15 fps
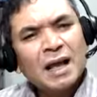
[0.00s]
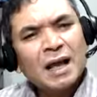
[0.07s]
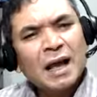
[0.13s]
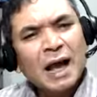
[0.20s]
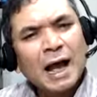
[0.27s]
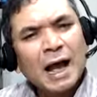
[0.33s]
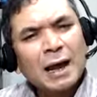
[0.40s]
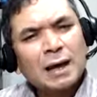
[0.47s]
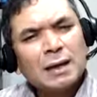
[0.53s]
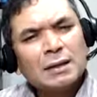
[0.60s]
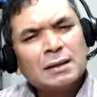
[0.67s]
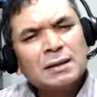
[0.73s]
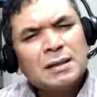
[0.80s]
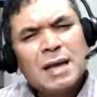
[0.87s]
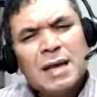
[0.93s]
and
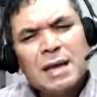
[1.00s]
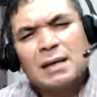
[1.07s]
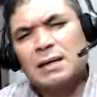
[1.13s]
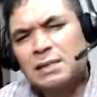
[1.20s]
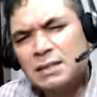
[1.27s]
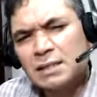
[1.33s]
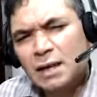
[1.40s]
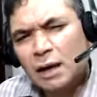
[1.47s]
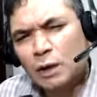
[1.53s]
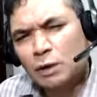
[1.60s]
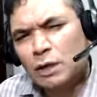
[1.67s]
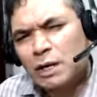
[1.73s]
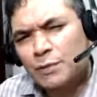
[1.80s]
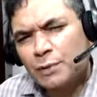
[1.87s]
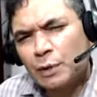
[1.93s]
think a scenario
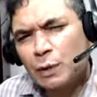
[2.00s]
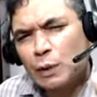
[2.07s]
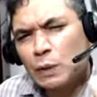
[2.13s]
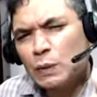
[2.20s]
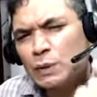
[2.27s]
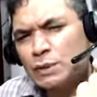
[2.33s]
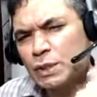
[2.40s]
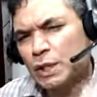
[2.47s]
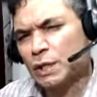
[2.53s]
that if you lose